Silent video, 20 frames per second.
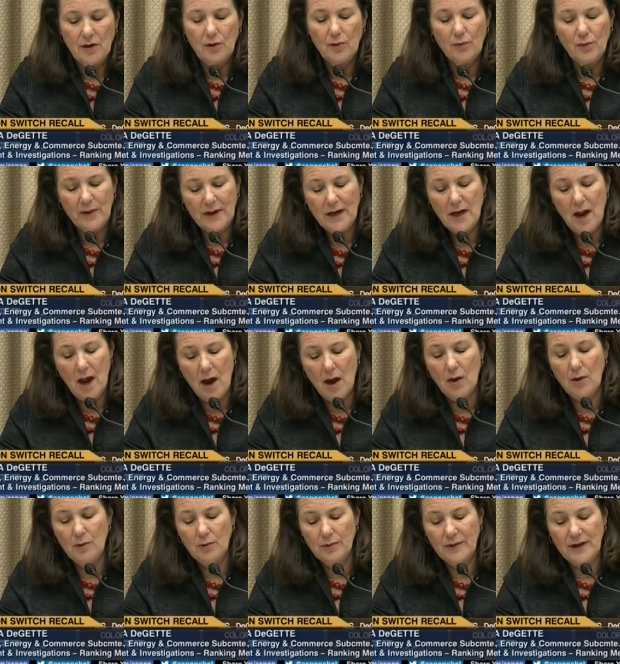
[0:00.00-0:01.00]
We
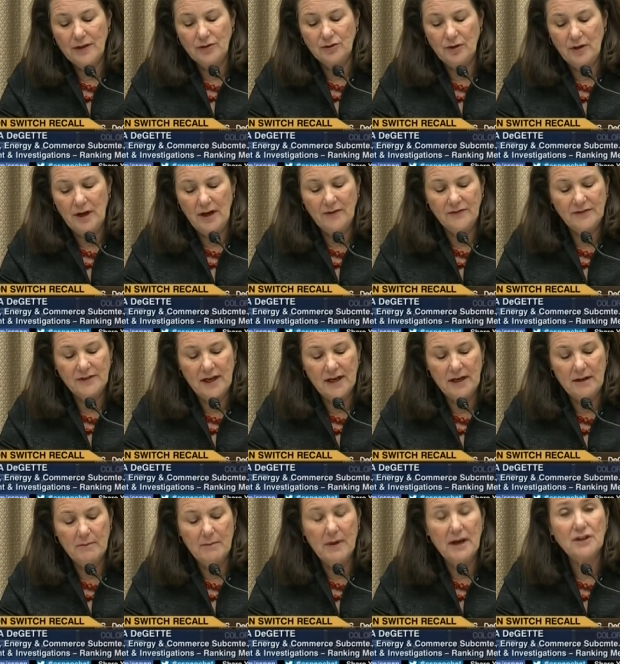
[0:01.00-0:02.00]
know they should have done
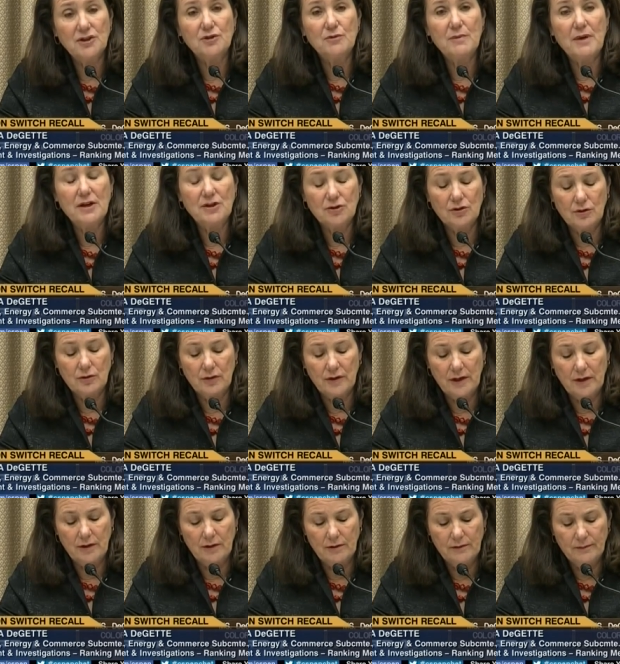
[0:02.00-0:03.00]
it much, much
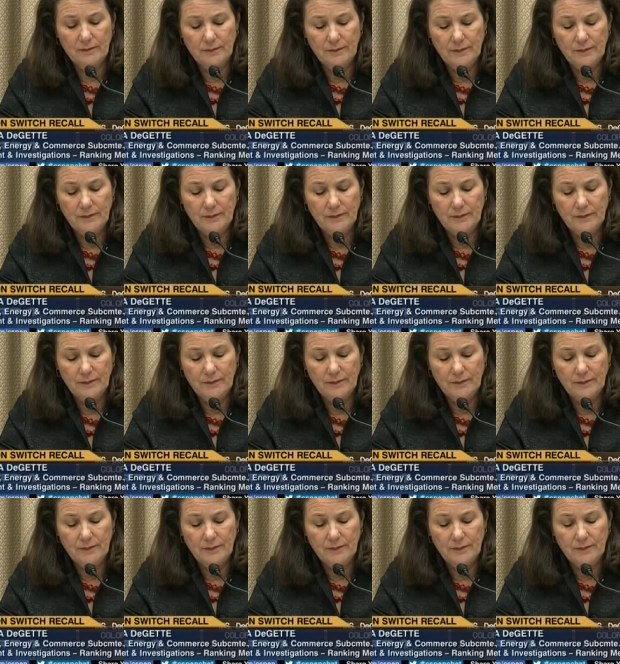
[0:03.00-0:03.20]
earlier.